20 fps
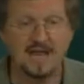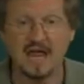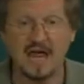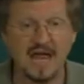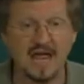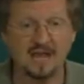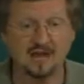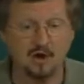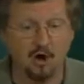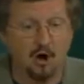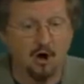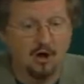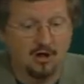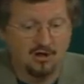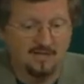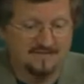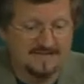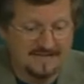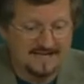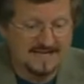and all
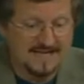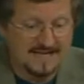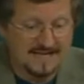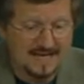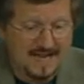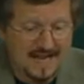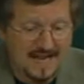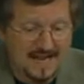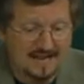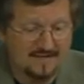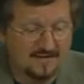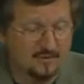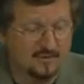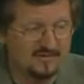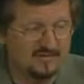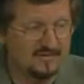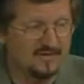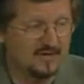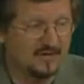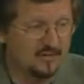of the DNA that
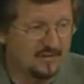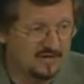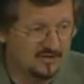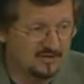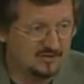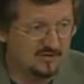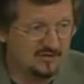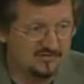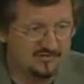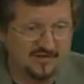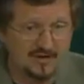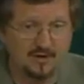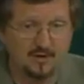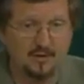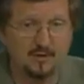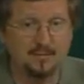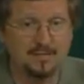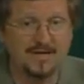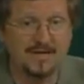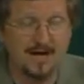was in the original cell
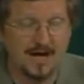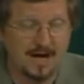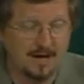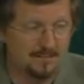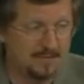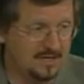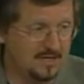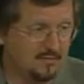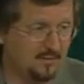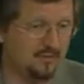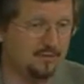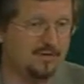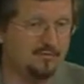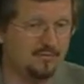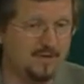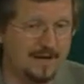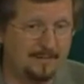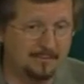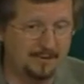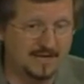will be copied, will be
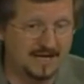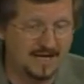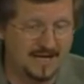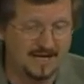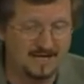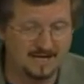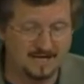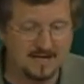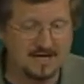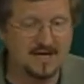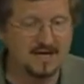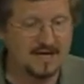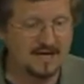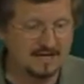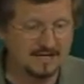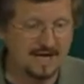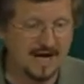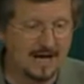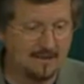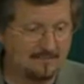replicated,
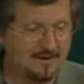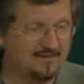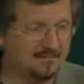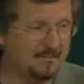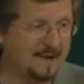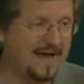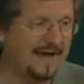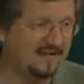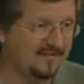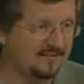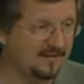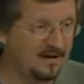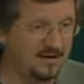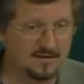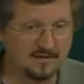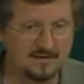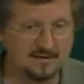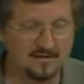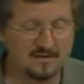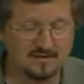and copies passed
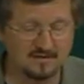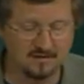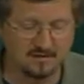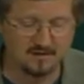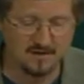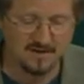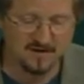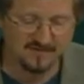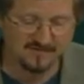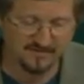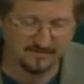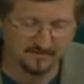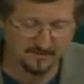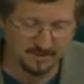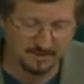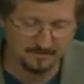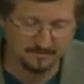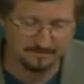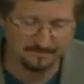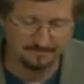on to the two
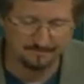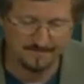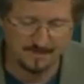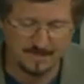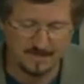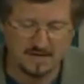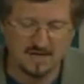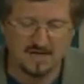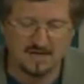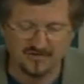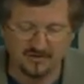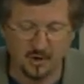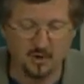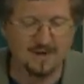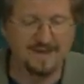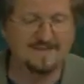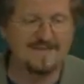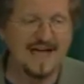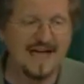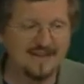offspring. So
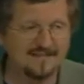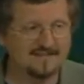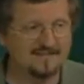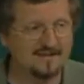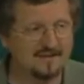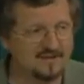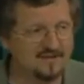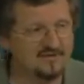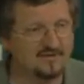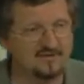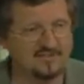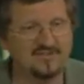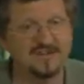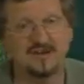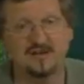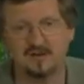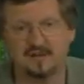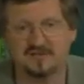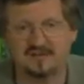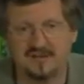in that sense, for
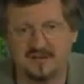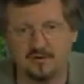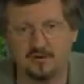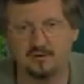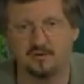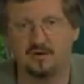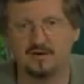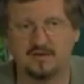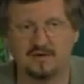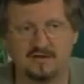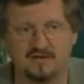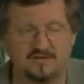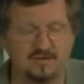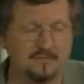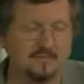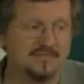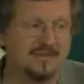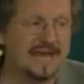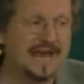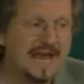single-celled
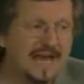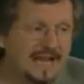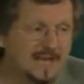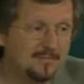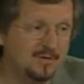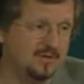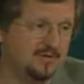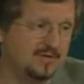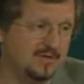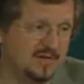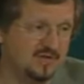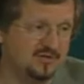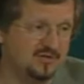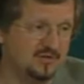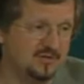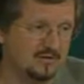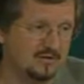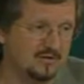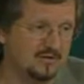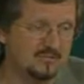organisms, any
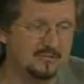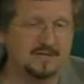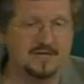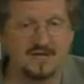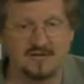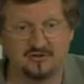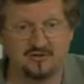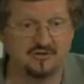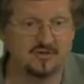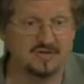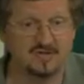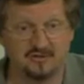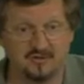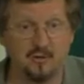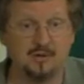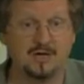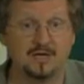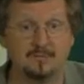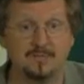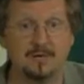mutation potentially is
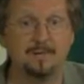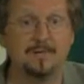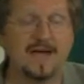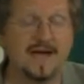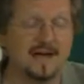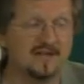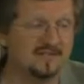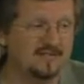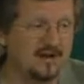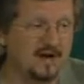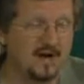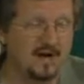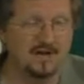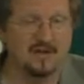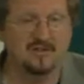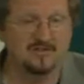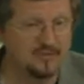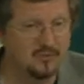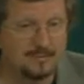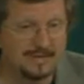going to be passed on,
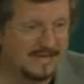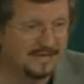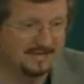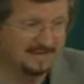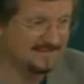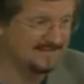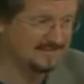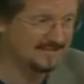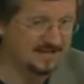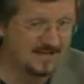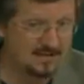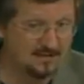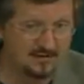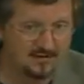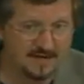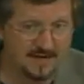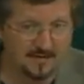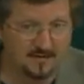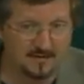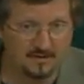assuming it doesn't kill
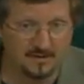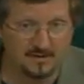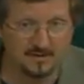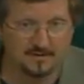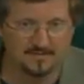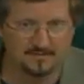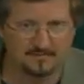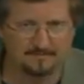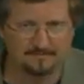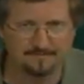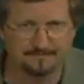that organism.